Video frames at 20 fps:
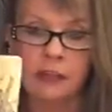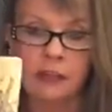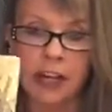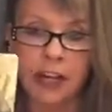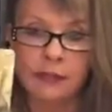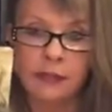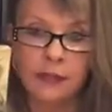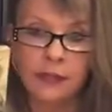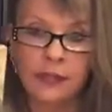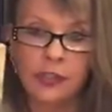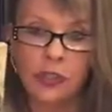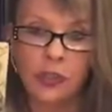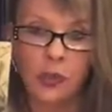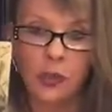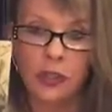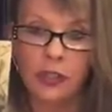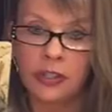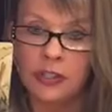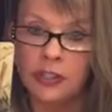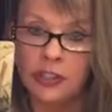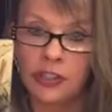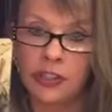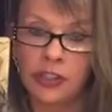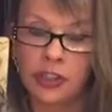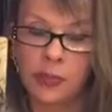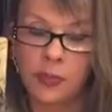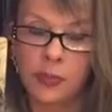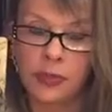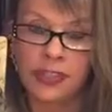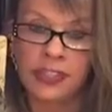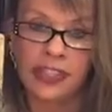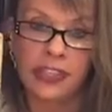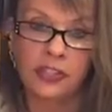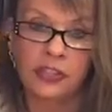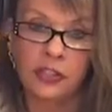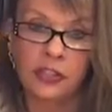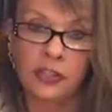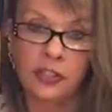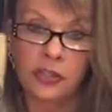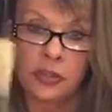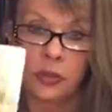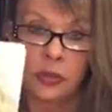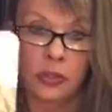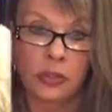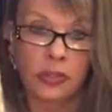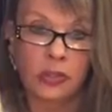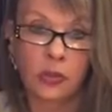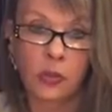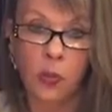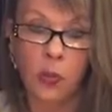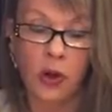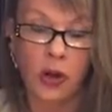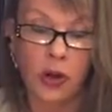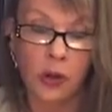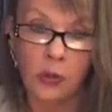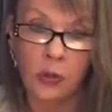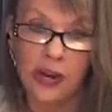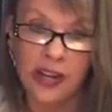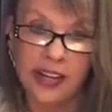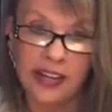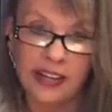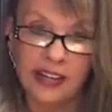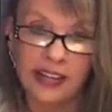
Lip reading: Five of Swords. Just put down your swords, walk away.